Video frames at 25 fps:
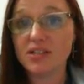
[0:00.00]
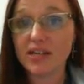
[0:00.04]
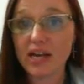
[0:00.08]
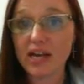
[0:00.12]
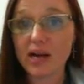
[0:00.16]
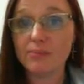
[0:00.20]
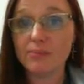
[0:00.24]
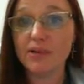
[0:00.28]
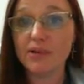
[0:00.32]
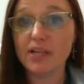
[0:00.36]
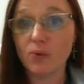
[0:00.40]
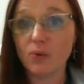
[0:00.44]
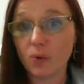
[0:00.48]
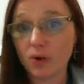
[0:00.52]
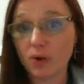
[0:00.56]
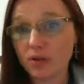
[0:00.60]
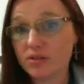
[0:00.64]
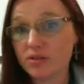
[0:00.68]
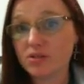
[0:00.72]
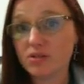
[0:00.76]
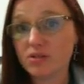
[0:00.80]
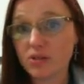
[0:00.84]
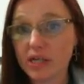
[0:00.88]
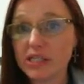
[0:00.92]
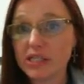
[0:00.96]
like how many
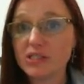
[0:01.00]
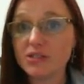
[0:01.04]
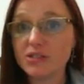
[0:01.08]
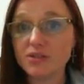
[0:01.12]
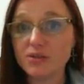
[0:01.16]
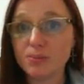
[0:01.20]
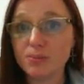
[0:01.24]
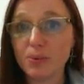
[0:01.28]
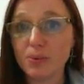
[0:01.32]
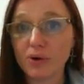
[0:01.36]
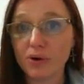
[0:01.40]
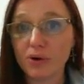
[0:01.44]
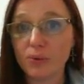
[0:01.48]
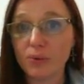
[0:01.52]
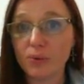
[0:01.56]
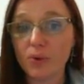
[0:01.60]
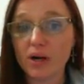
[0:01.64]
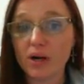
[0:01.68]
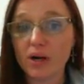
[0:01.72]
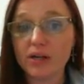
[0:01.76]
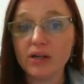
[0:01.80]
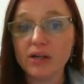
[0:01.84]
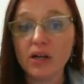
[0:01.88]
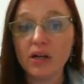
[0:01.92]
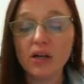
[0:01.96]
words do I do per
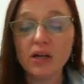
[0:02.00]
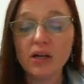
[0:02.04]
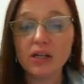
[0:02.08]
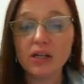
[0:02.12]
one,